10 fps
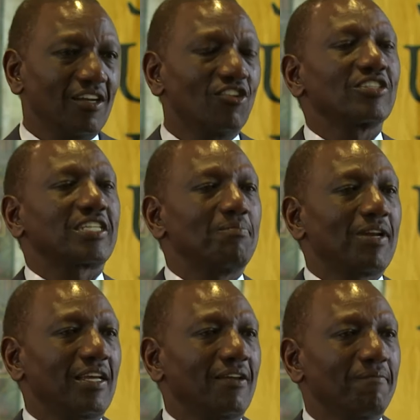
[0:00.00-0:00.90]

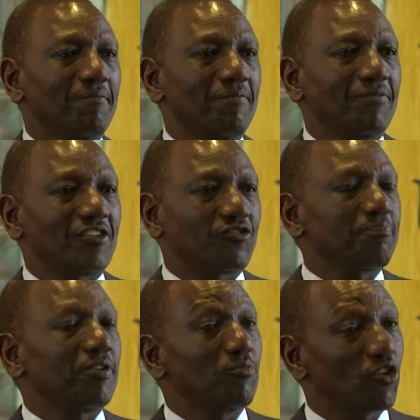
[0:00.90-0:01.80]
Notably, the
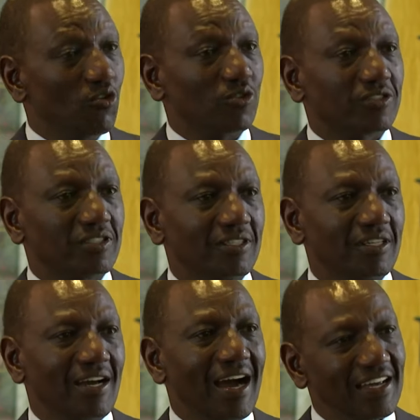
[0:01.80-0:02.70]
Supreme Court
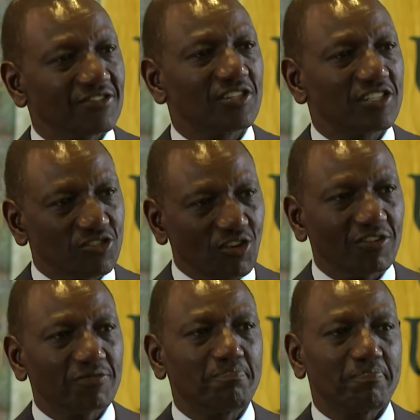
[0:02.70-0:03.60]
has
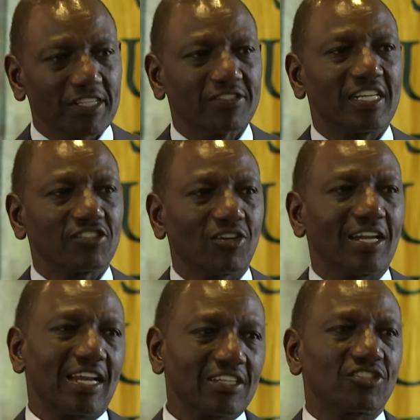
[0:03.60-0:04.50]
resolved presidential
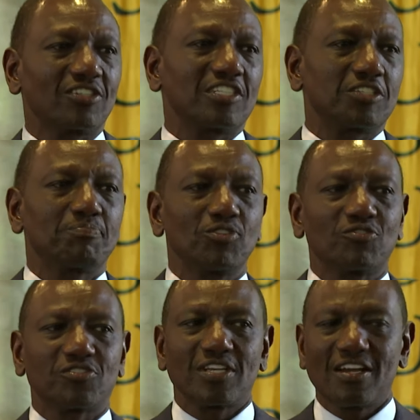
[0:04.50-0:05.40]
election
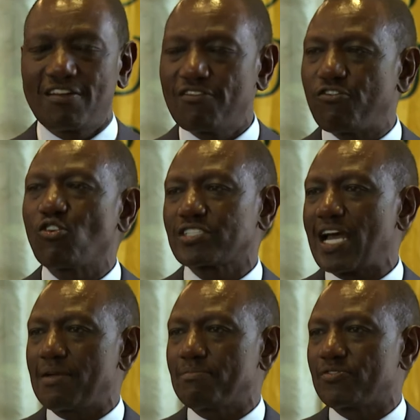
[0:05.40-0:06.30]
disputes 4
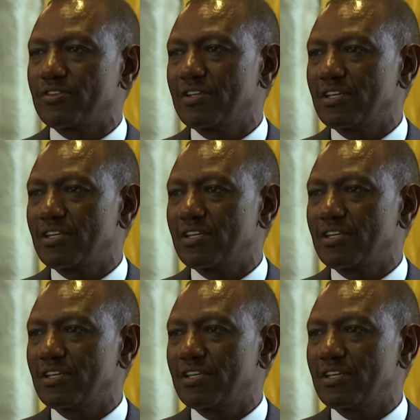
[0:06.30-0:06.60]
times,